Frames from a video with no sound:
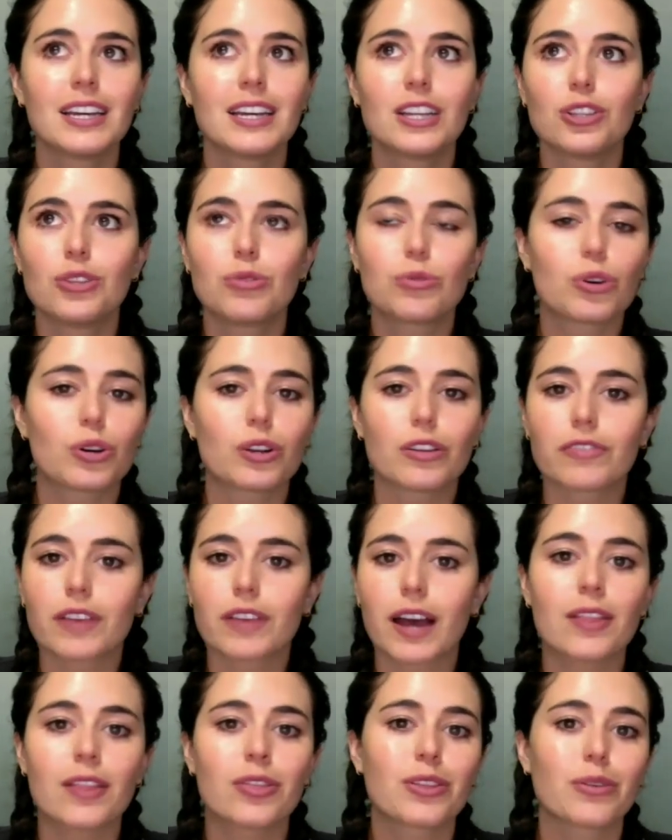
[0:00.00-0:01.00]
you could have
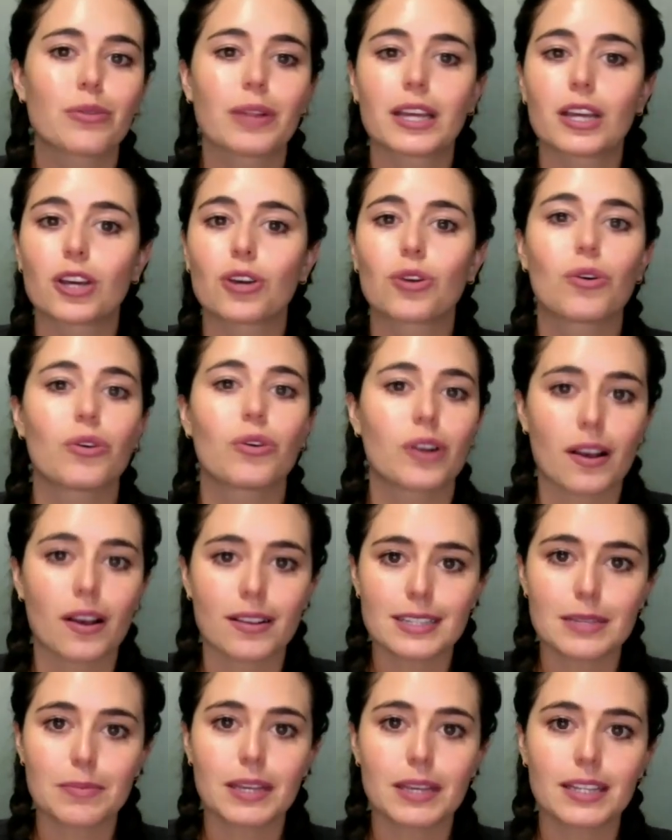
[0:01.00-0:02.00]
gotten through like a
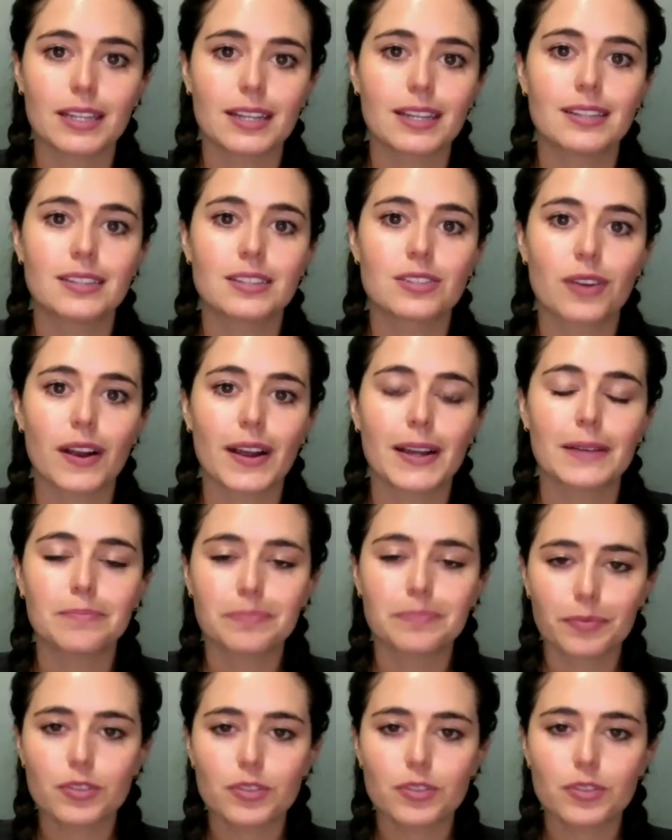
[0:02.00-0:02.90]
colonoscopy cleanse, right?